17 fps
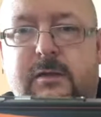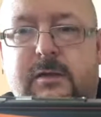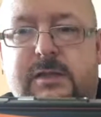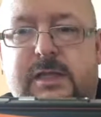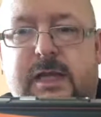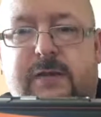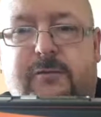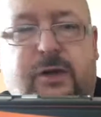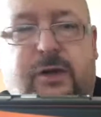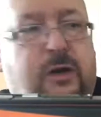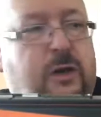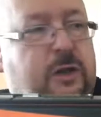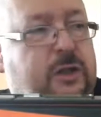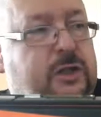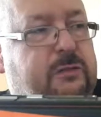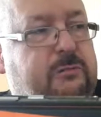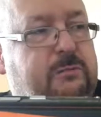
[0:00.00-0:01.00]
See, I've already got
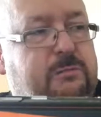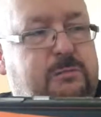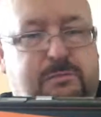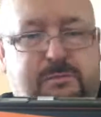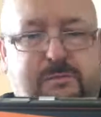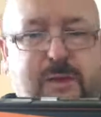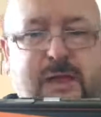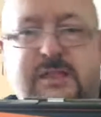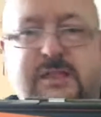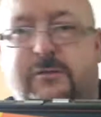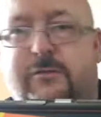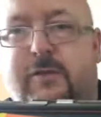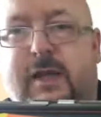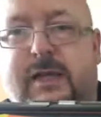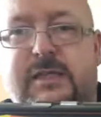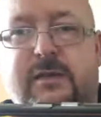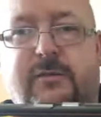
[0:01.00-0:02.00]
a piece of
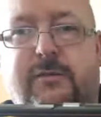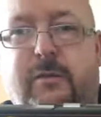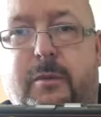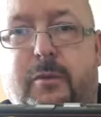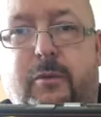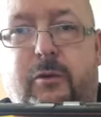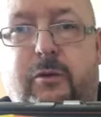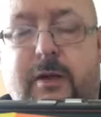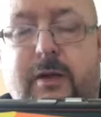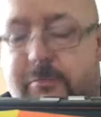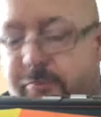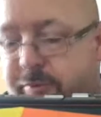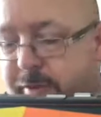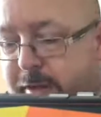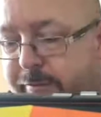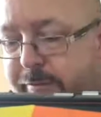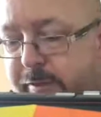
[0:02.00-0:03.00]
flexi from program
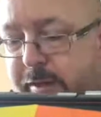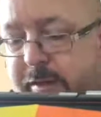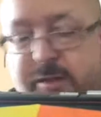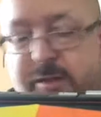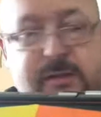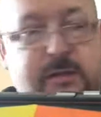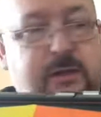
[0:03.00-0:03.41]
track for this.